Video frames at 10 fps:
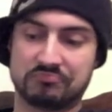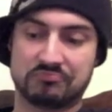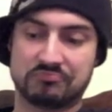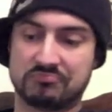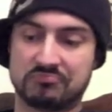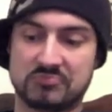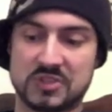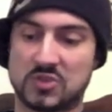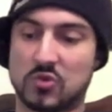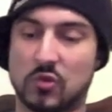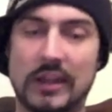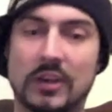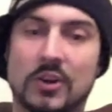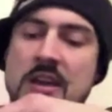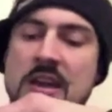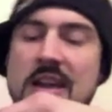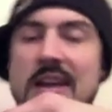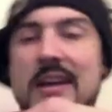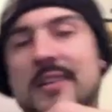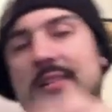is great on it.
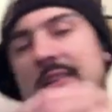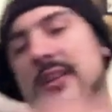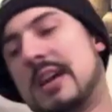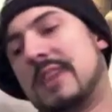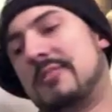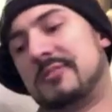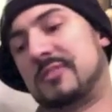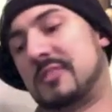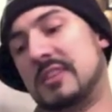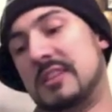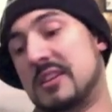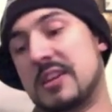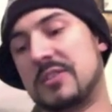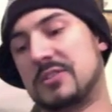I haven't seen another tank